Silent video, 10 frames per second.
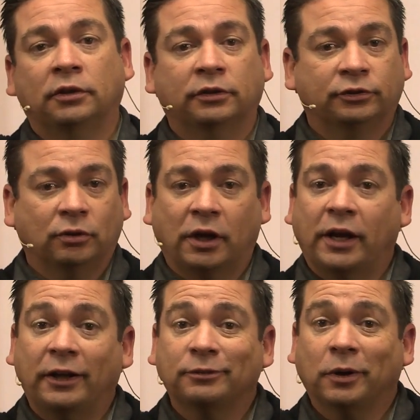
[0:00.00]
So I
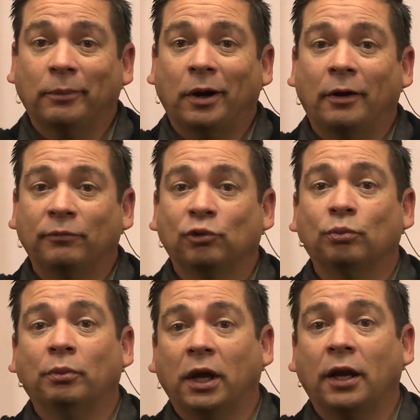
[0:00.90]
asked my mom to
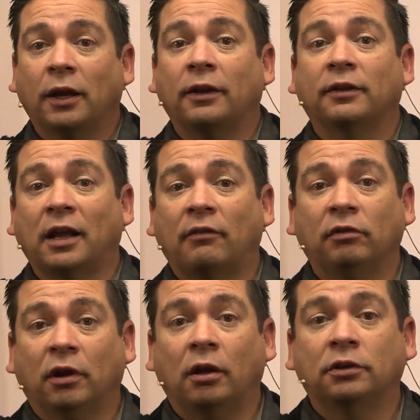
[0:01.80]
make a
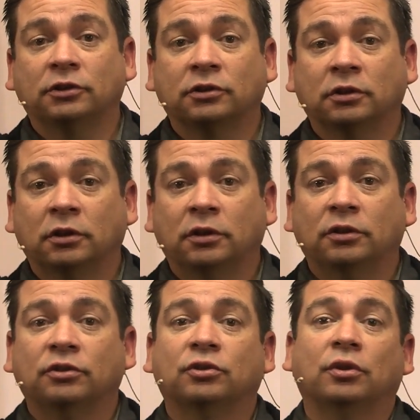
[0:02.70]
double lunch
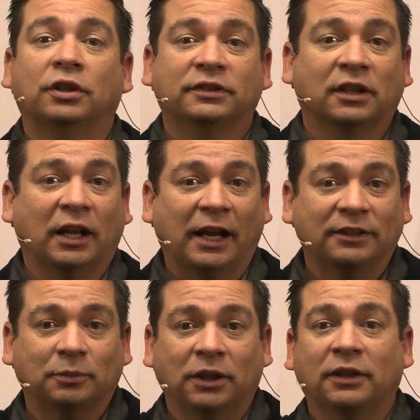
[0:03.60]
so this
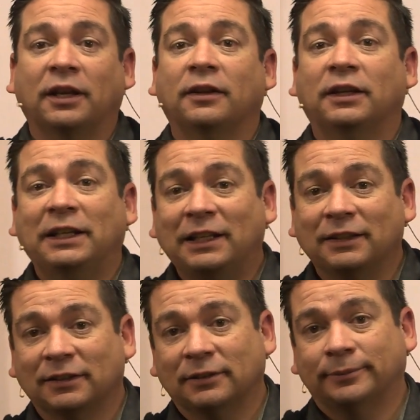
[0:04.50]
classmate can
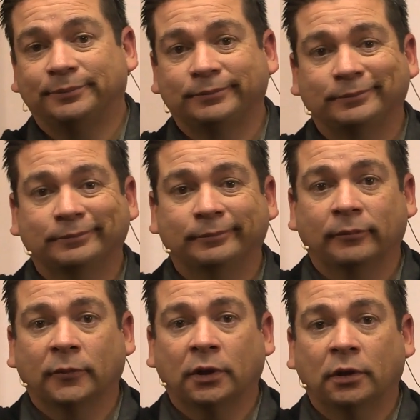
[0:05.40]
eat.
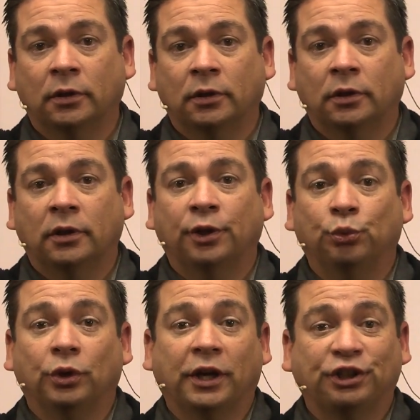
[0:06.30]

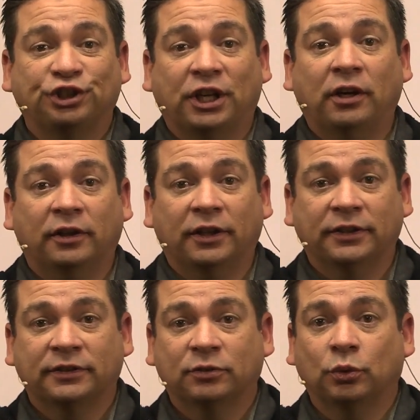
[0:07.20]
And when I shared
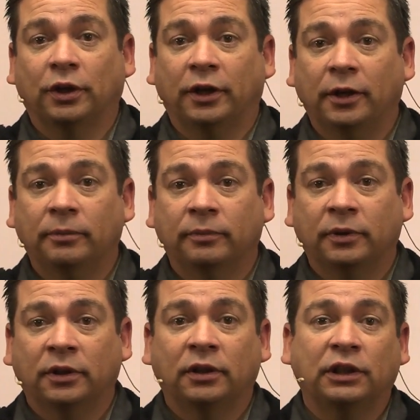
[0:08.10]
this with him,
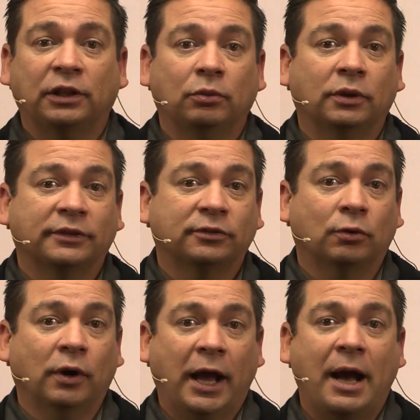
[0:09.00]
he was
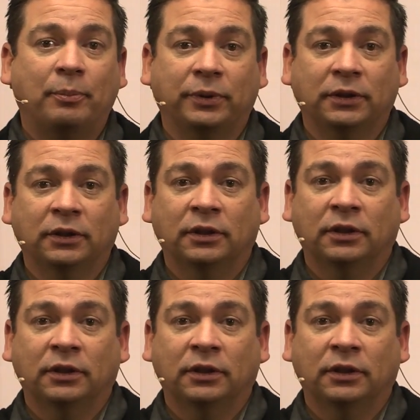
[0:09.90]
so happy